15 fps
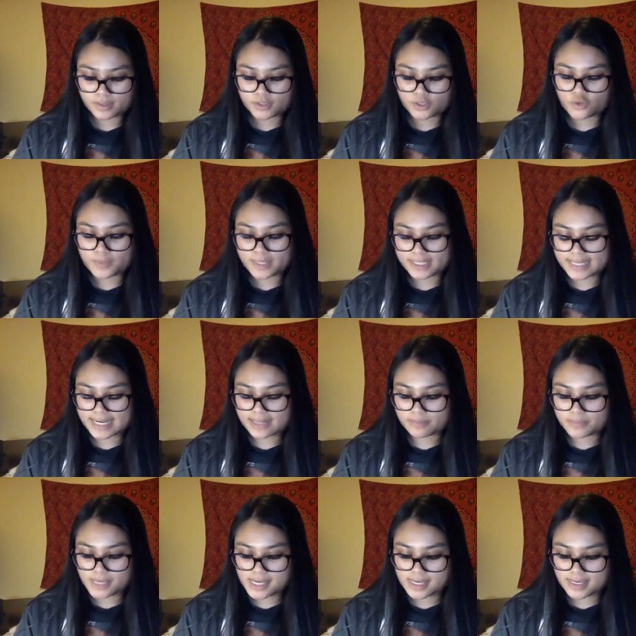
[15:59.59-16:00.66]
You mean
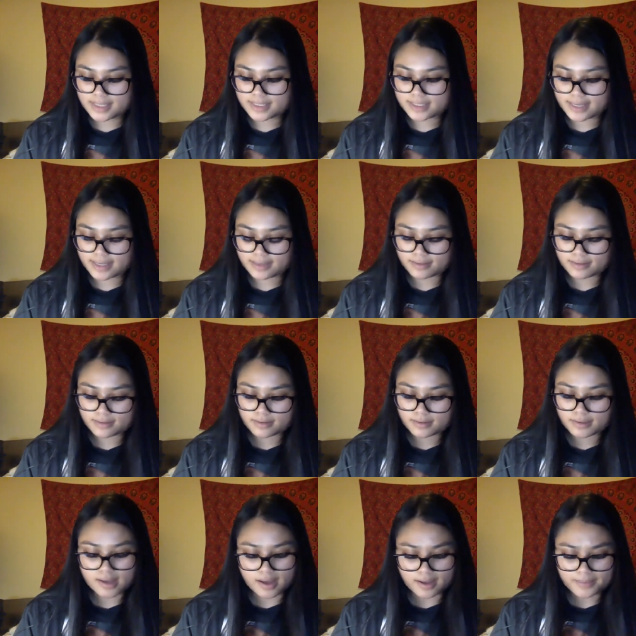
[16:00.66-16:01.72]
10p, he said.
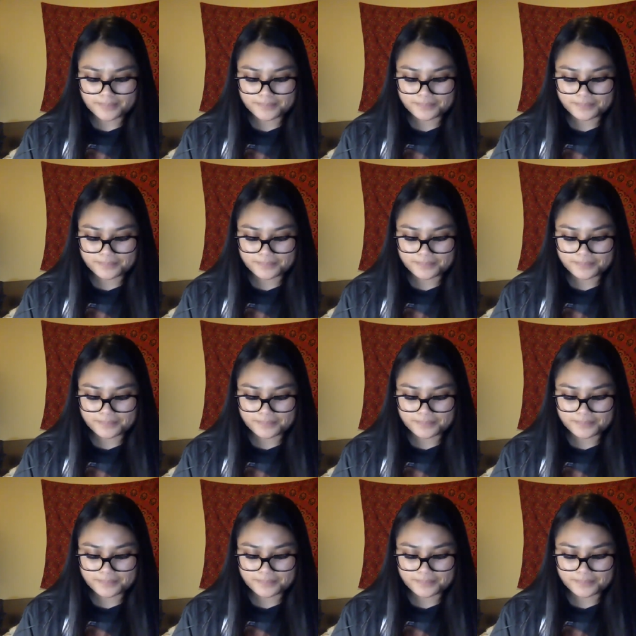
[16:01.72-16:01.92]
Huh?